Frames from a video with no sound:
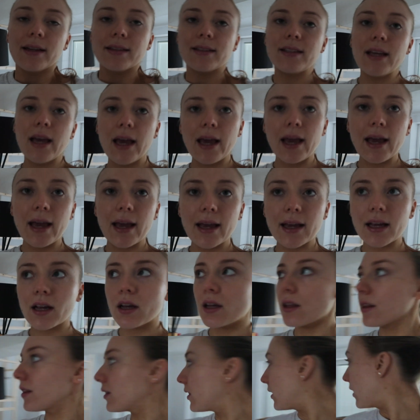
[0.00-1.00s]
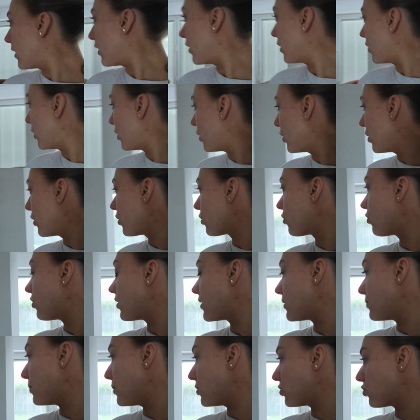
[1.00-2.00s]
take the
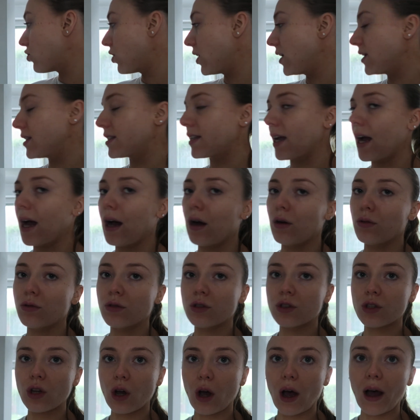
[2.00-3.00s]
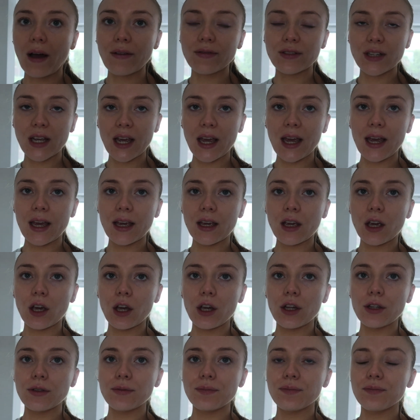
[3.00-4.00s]
Christmas trees down. So I've
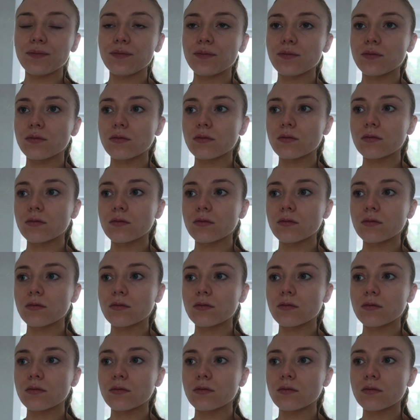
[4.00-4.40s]
taken